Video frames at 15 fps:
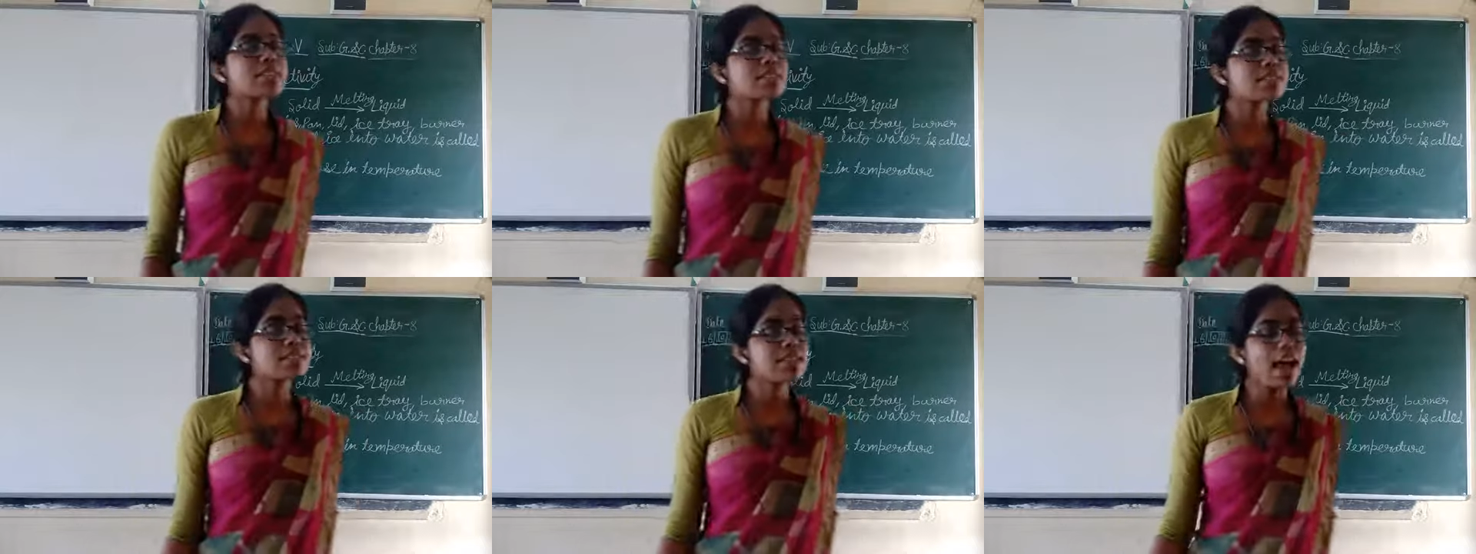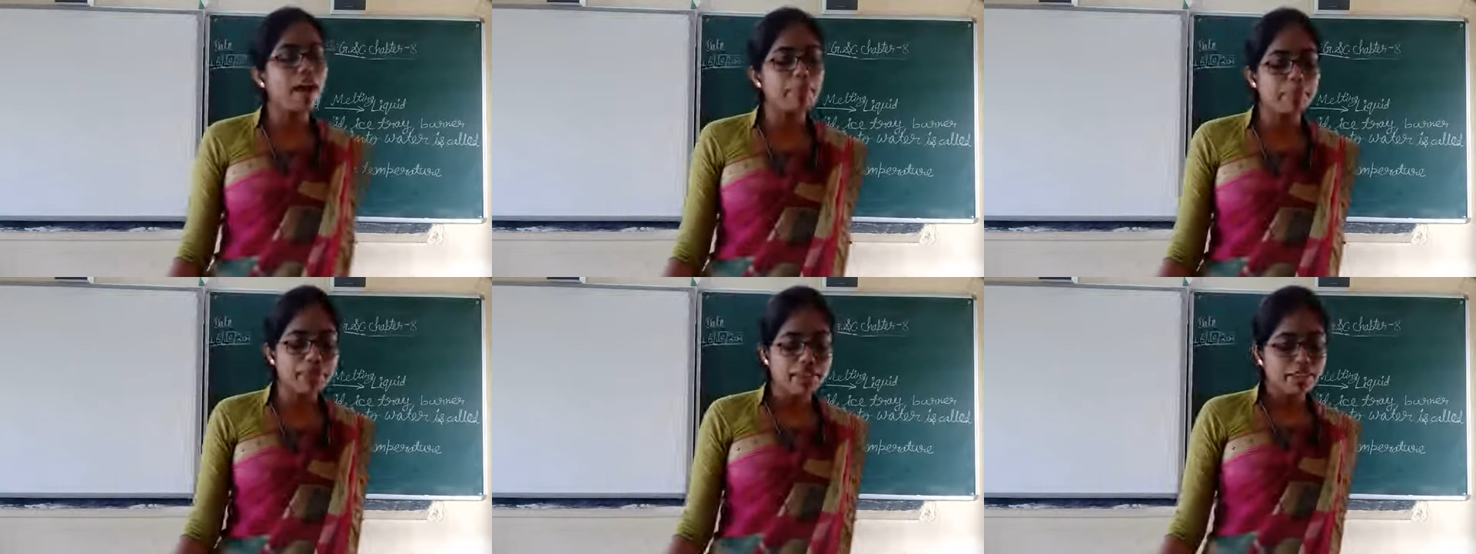this
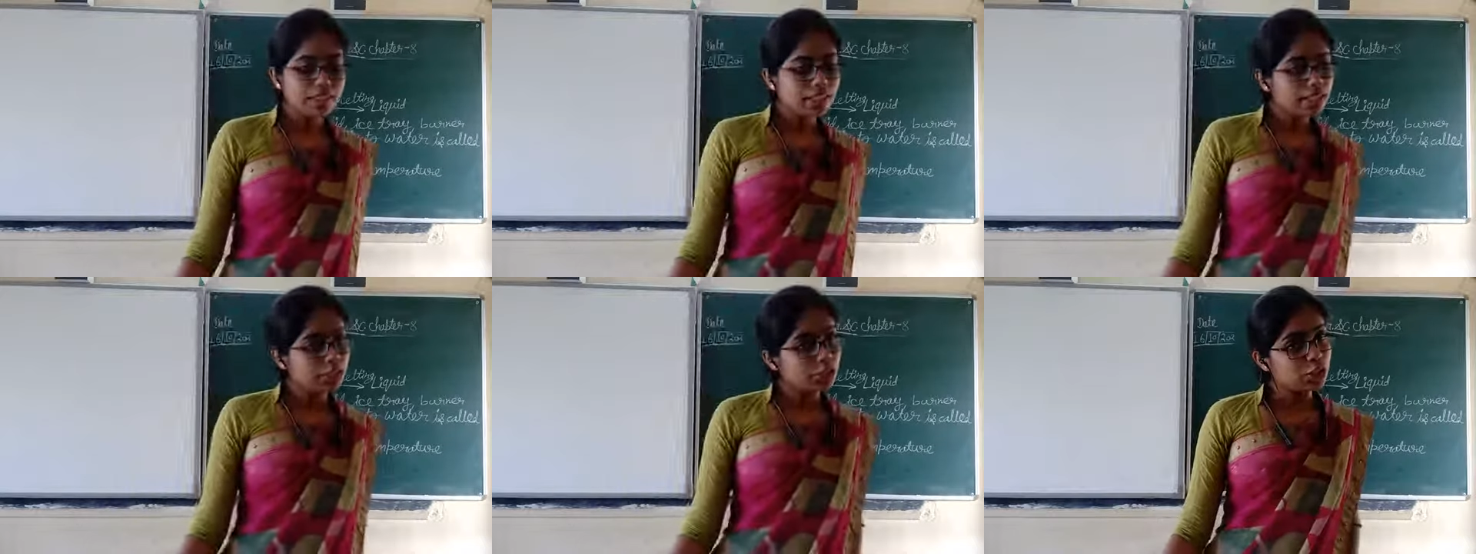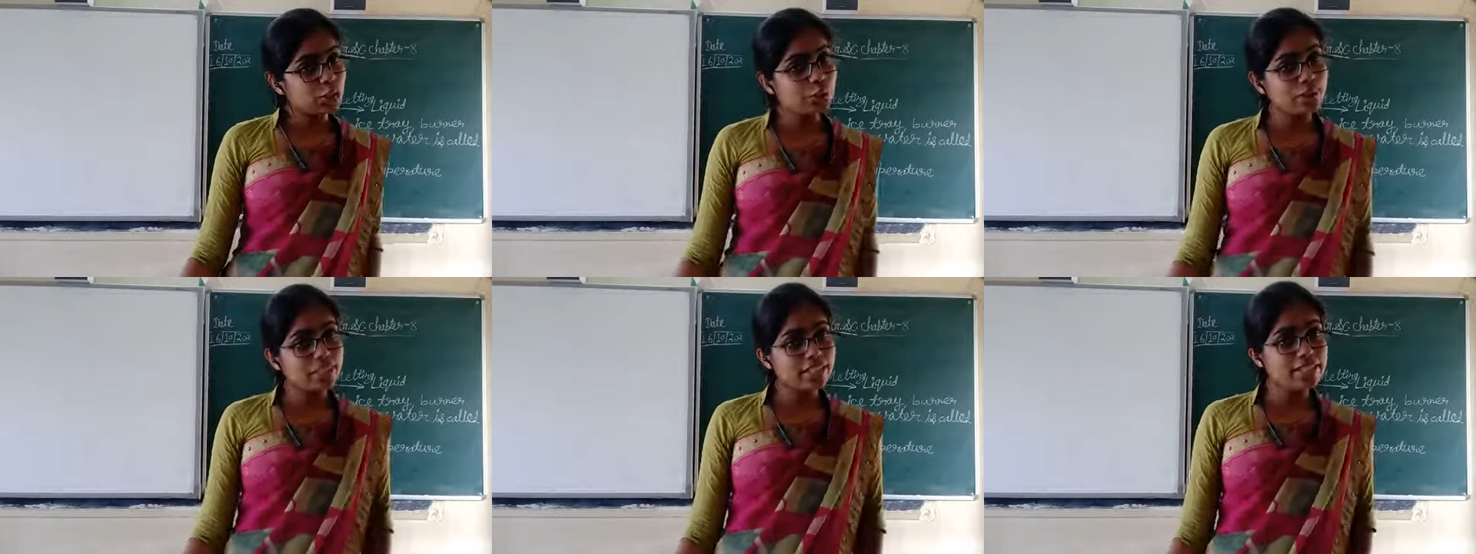happen? Did
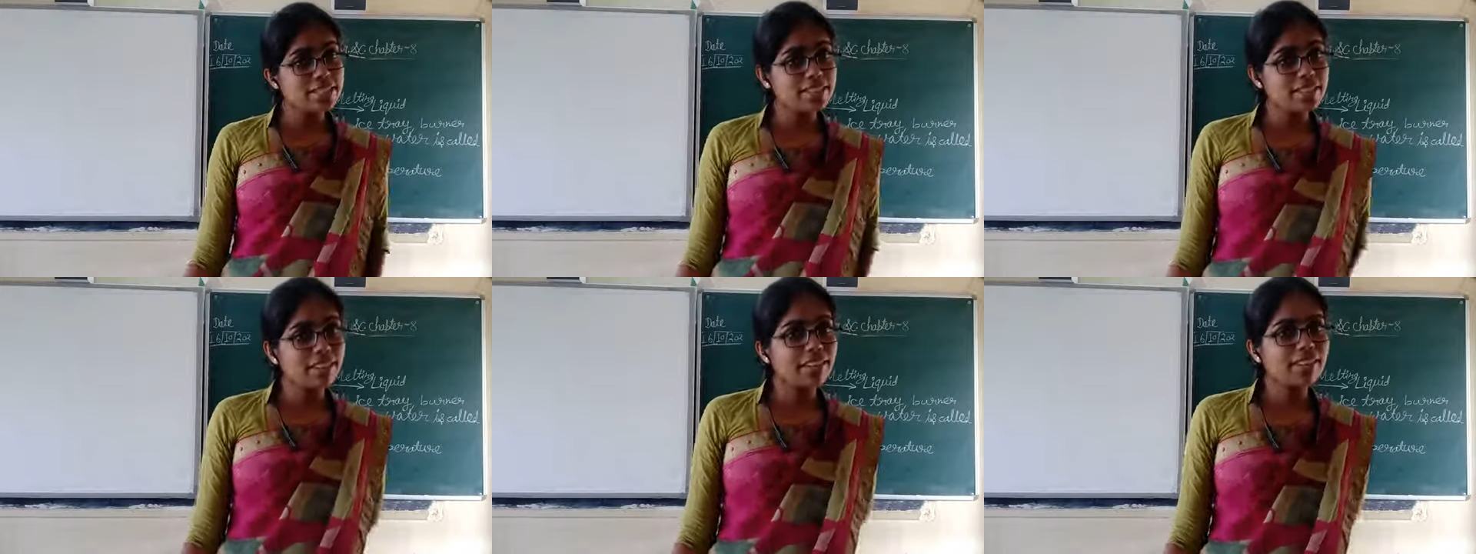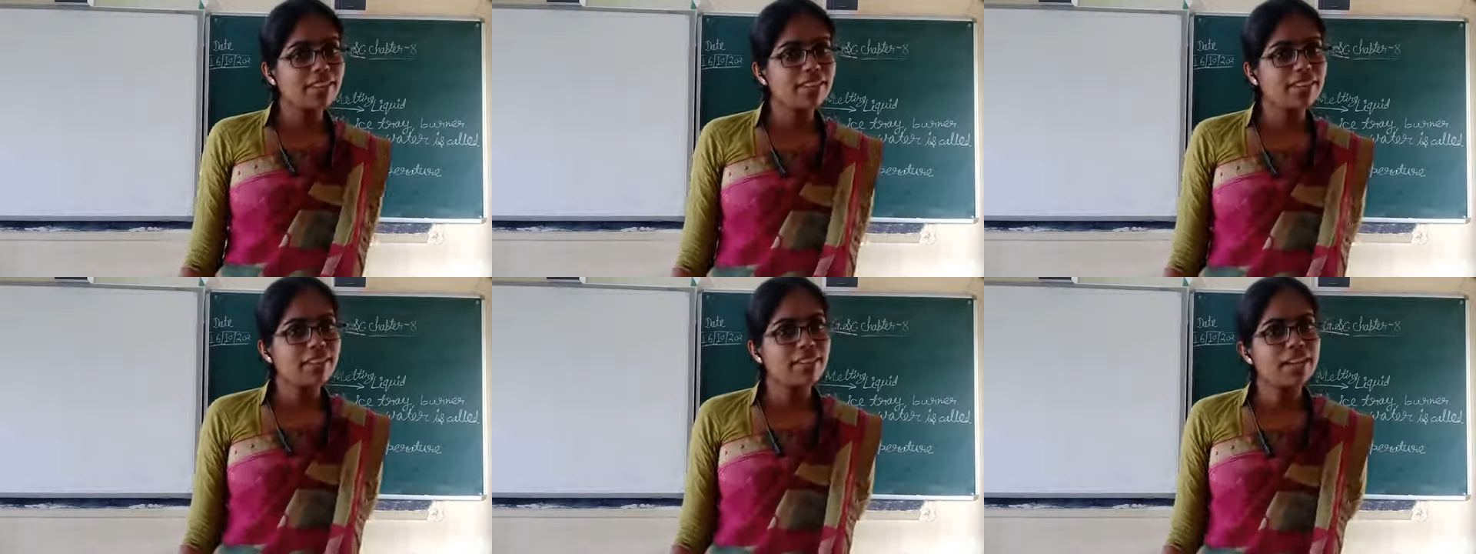you
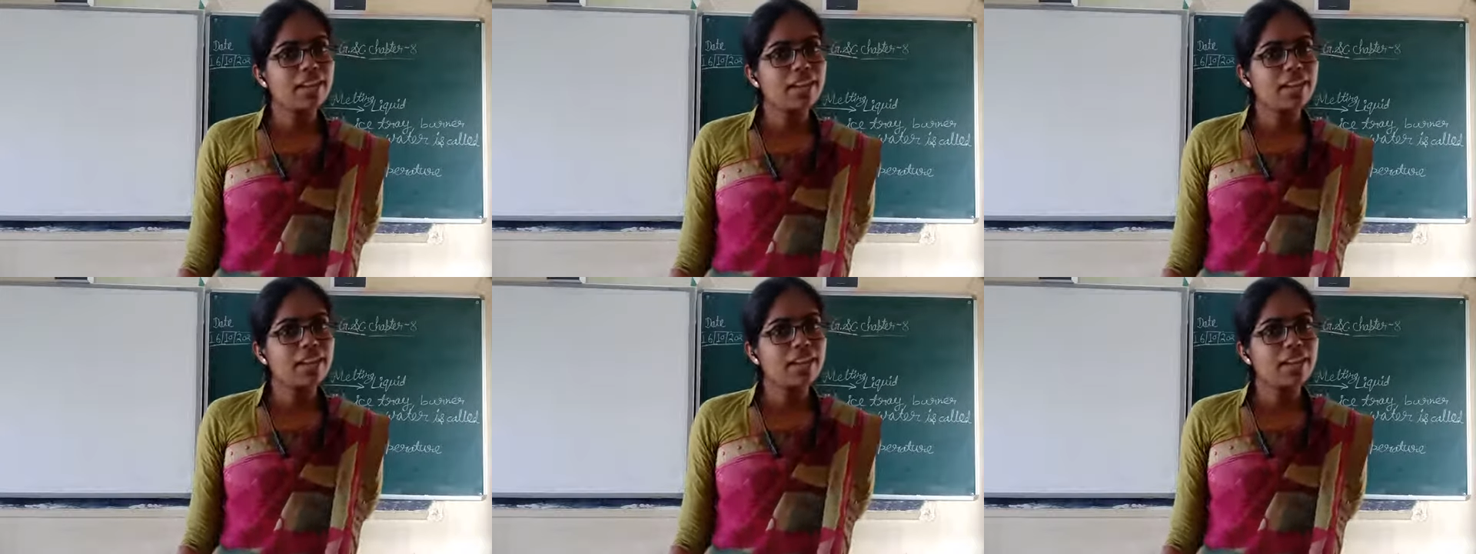understand?